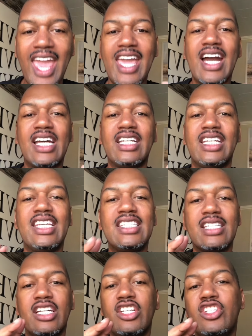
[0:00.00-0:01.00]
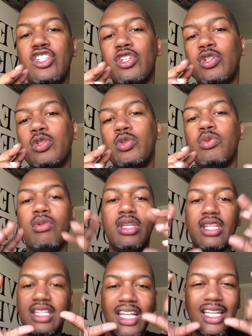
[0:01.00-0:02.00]
and he's going to do
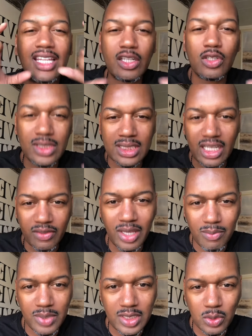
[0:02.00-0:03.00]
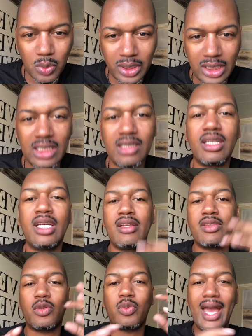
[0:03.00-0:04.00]
the little stuff in between,
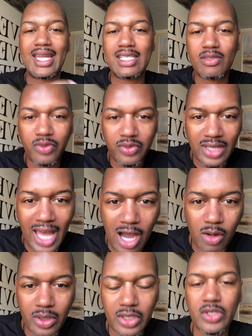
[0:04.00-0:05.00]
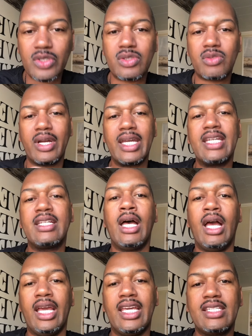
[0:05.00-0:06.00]
the random flowers, right?
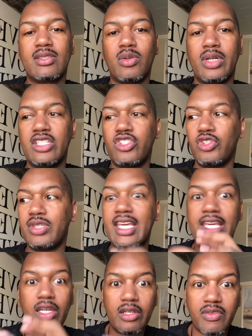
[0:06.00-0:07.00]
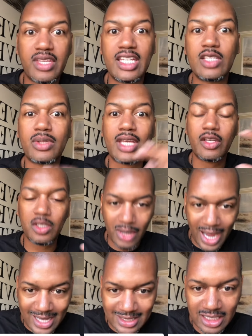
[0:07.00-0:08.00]
He's going to take care of things without
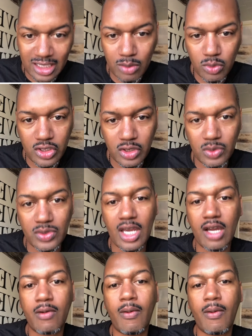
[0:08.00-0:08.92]
you asking him to do so